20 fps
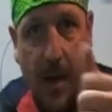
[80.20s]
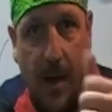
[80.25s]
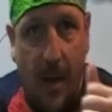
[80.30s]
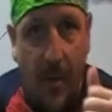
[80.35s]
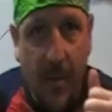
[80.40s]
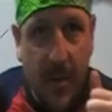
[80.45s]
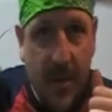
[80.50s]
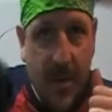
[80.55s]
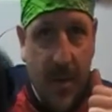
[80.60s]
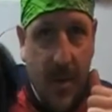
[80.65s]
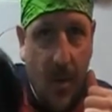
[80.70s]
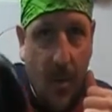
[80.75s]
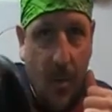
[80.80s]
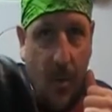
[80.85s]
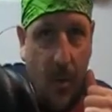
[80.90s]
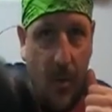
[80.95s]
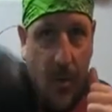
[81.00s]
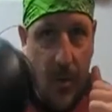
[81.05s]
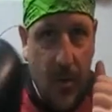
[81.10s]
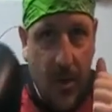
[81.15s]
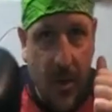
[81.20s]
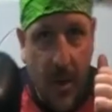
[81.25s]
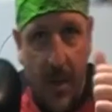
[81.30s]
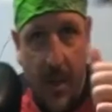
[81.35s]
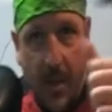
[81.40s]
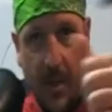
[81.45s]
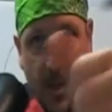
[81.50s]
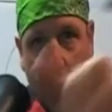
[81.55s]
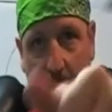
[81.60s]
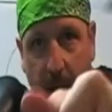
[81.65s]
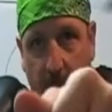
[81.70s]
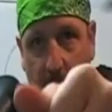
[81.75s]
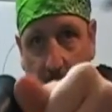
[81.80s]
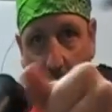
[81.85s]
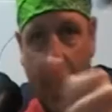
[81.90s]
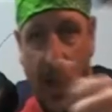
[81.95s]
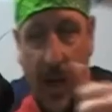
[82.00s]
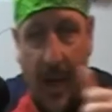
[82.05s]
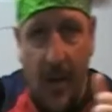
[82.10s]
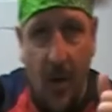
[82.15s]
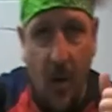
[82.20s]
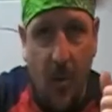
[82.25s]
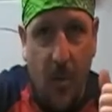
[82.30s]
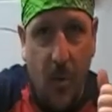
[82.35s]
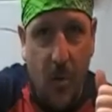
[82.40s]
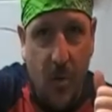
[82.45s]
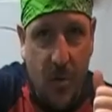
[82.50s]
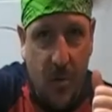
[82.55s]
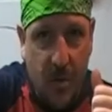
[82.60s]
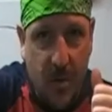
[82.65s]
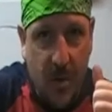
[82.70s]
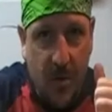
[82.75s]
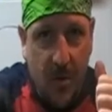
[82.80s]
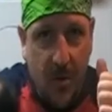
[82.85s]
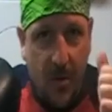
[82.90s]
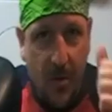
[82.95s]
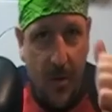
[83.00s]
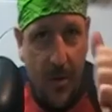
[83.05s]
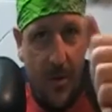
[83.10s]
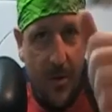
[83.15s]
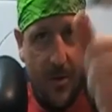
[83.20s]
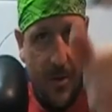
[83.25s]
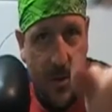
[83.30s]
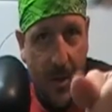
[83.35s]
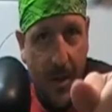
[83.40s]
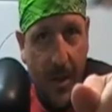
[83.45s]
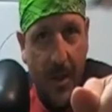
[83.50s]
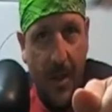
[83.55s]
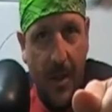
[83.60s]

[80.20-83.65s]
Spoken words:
I'm still punching. You cannot punch with two knuckles